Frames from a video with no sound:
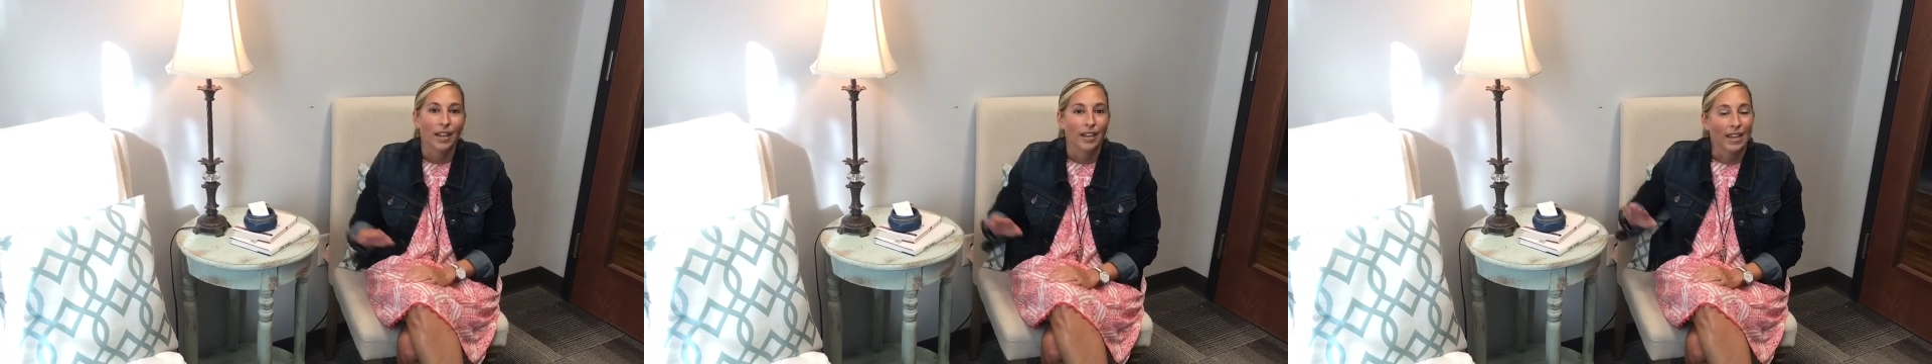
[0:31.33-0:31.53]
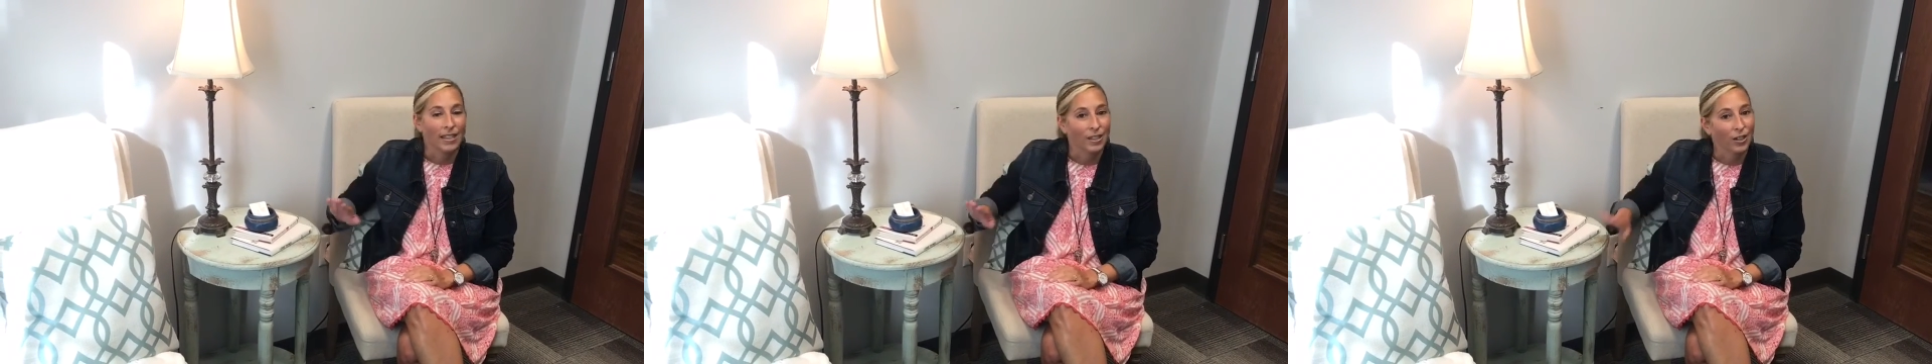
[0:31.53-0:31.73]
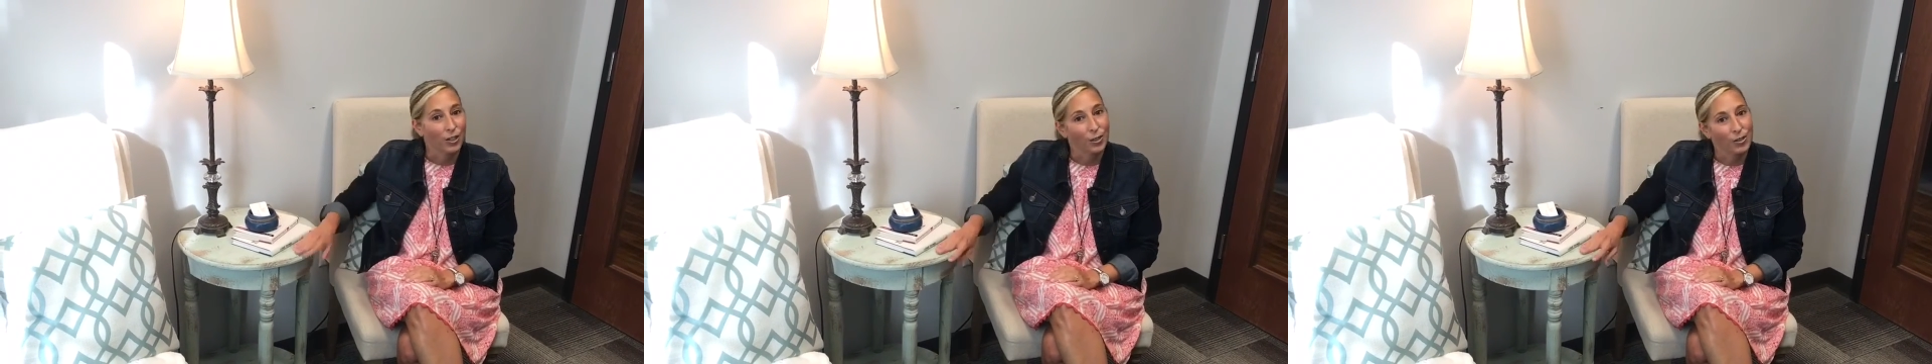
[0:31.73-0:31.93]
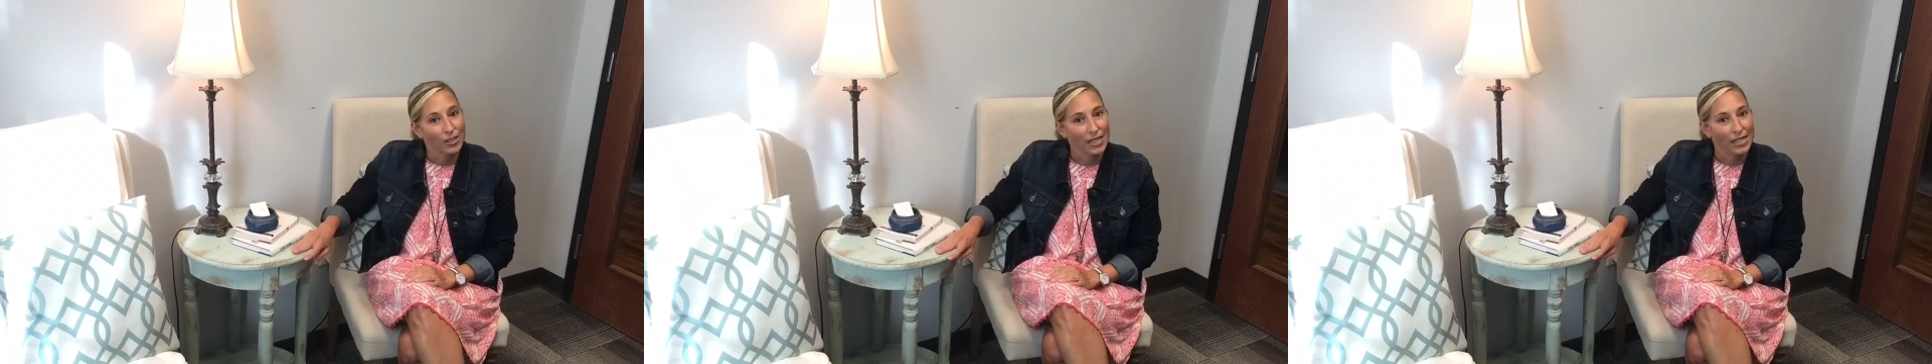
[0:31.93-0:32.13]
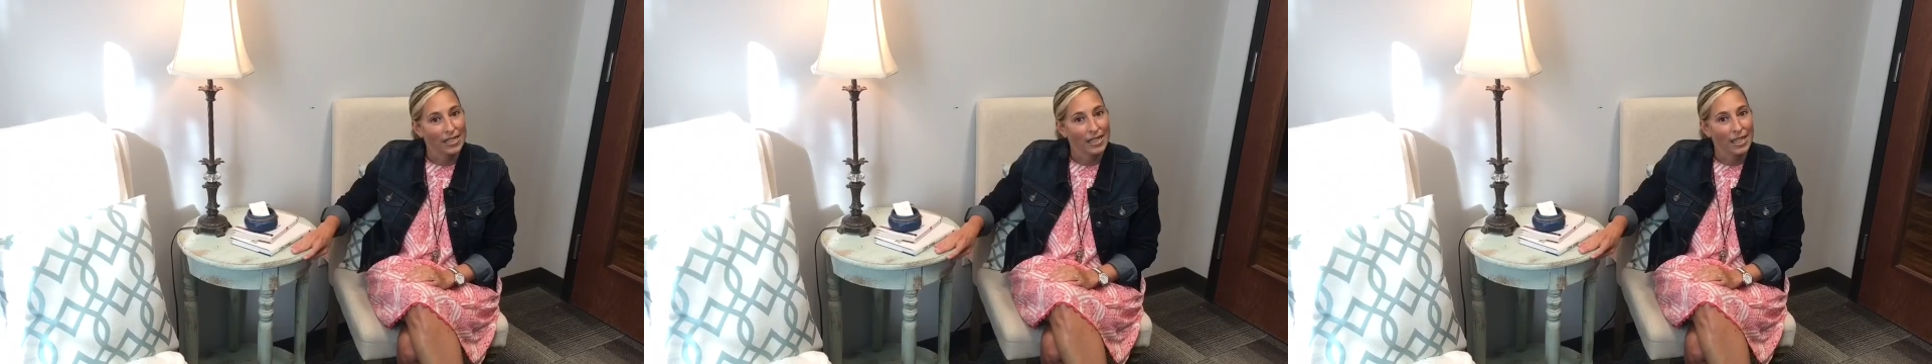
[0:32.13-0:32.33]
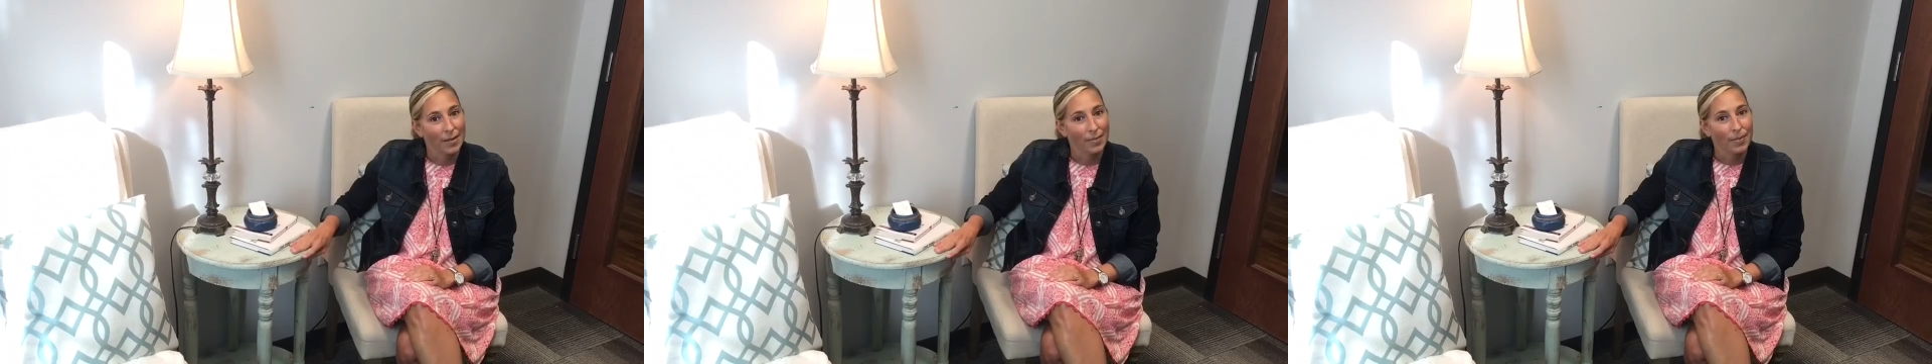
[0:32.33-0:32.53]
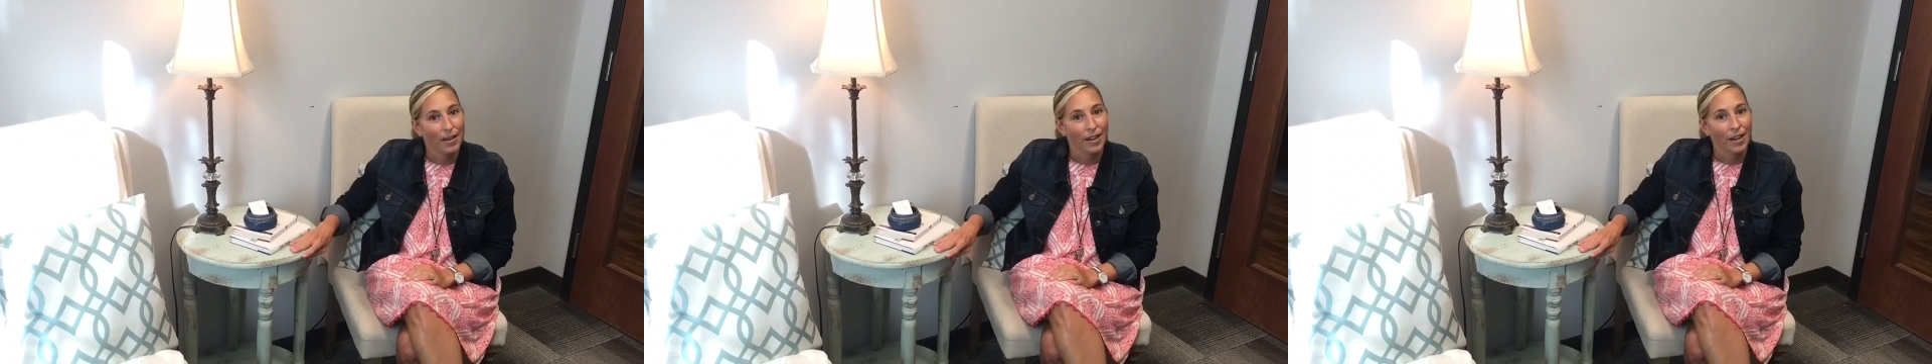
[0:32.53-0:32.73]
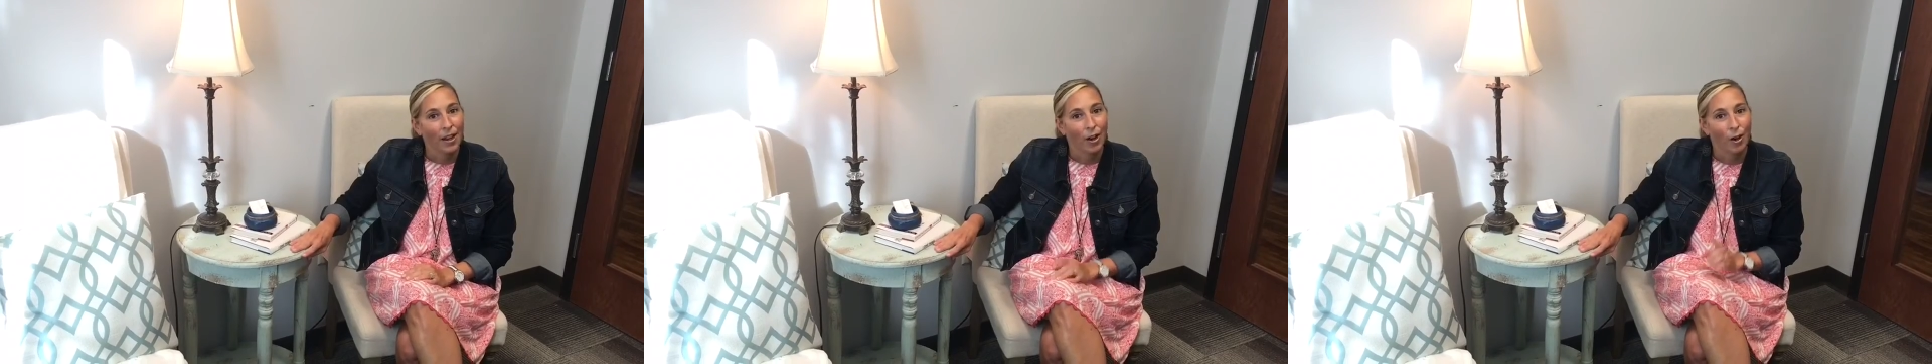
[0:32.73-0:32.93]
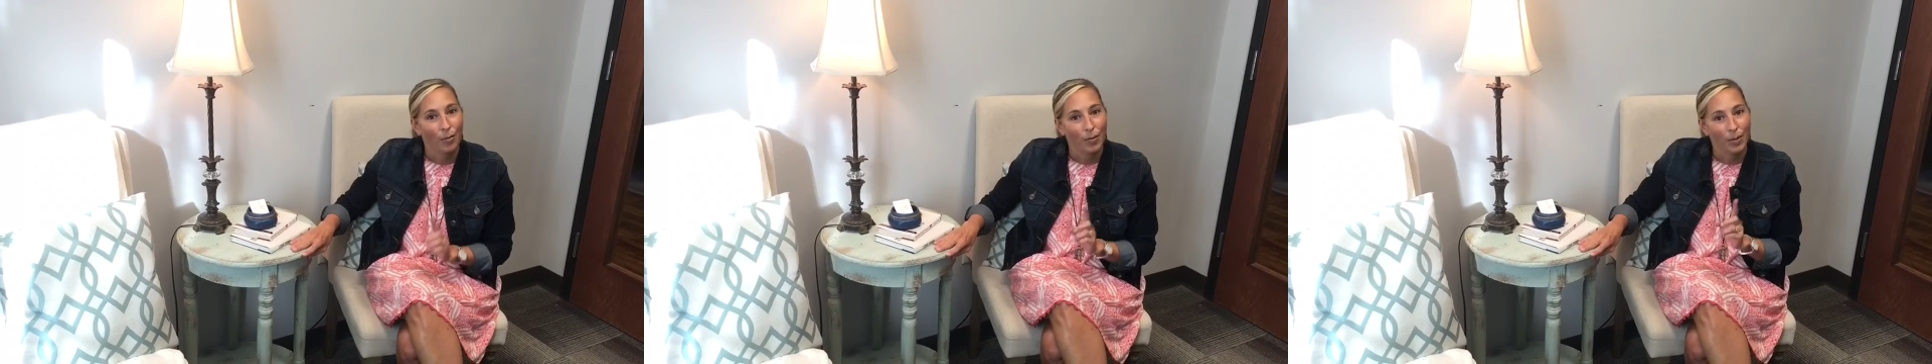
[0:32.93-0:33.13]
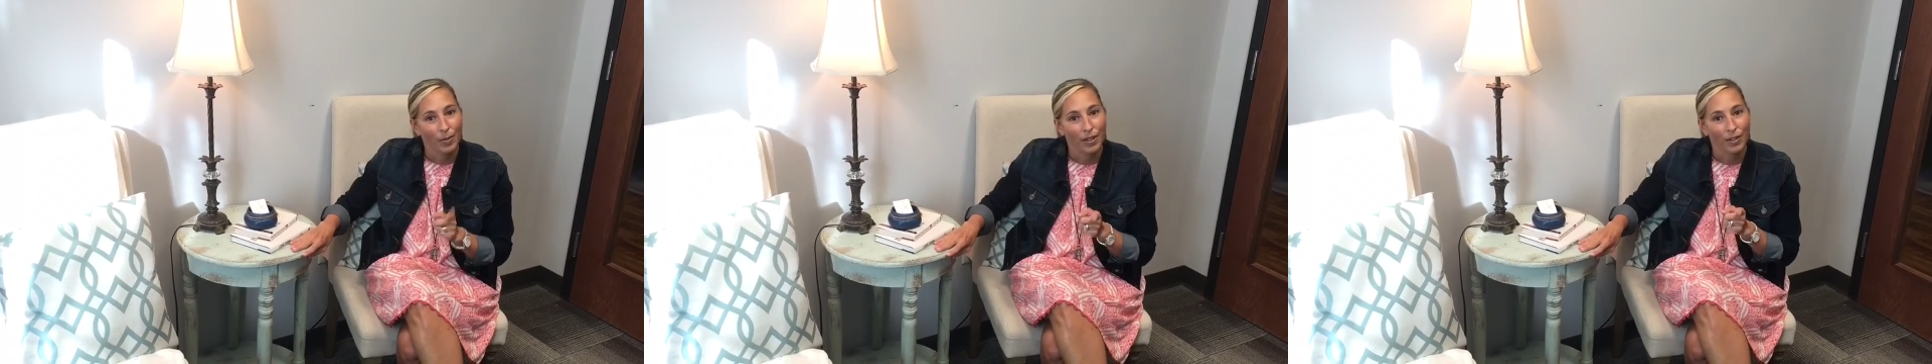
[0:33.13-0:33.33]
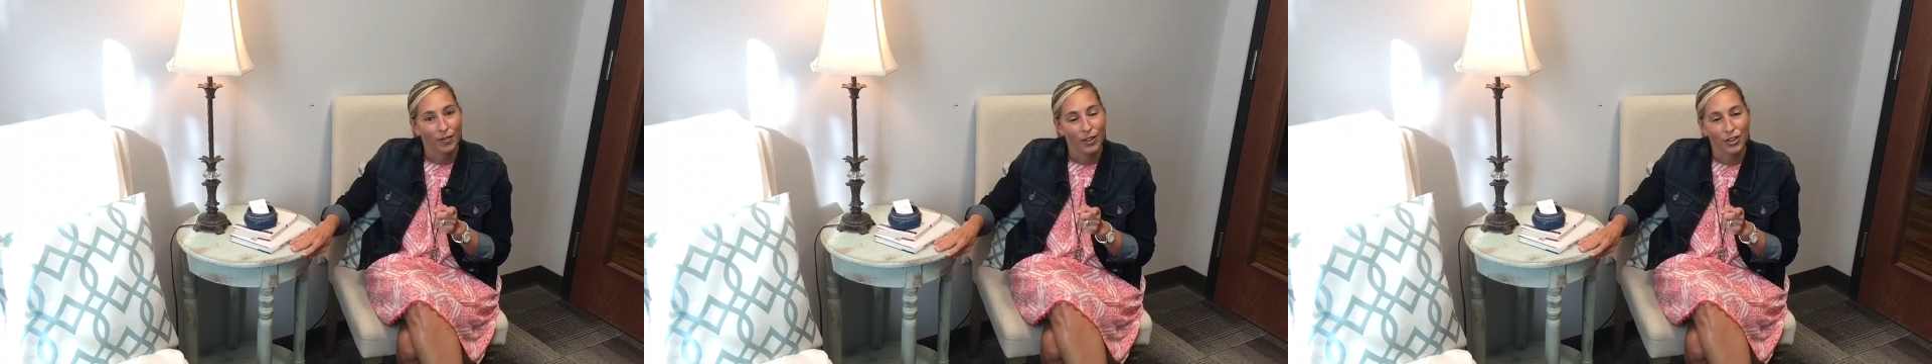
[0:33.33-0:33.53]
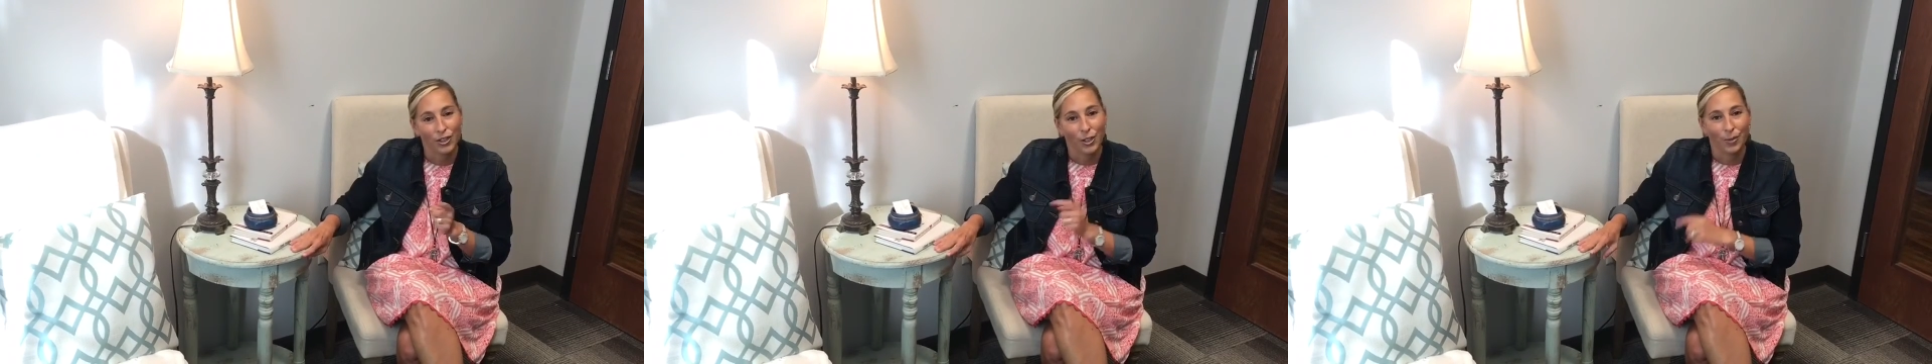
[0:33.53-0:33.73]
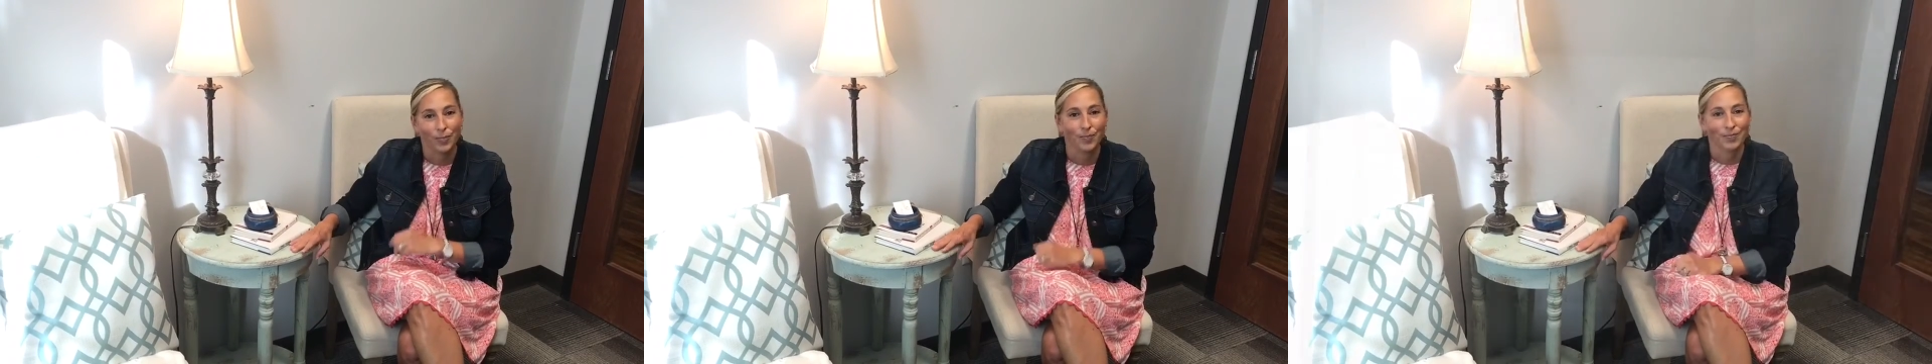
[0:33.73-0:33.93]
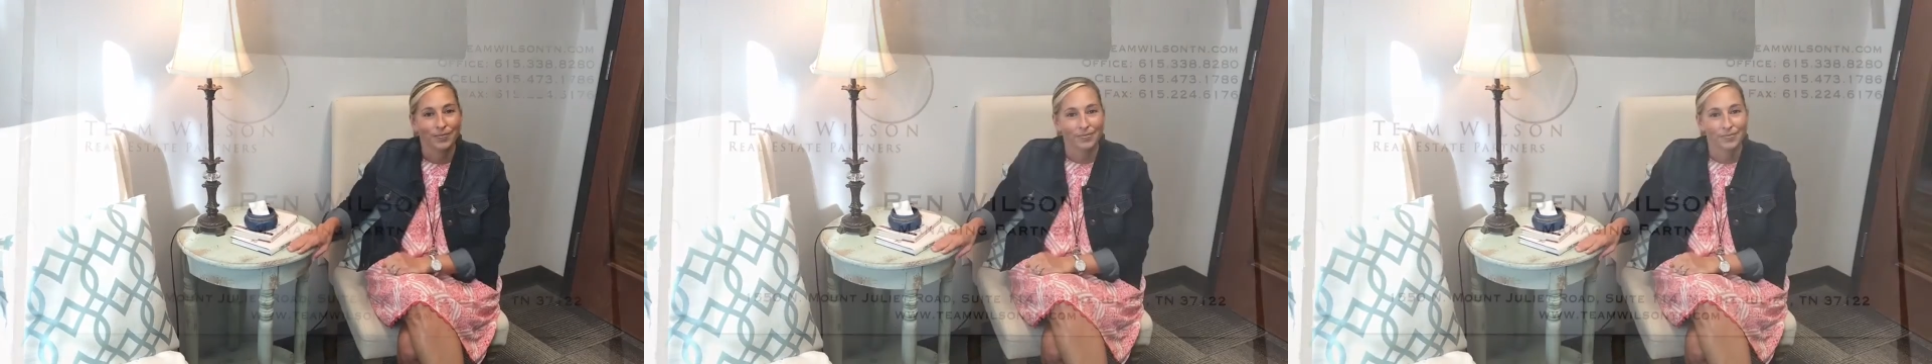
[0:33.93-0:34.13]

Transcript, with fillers: That's our Tuesday tip. Hope it benefits you.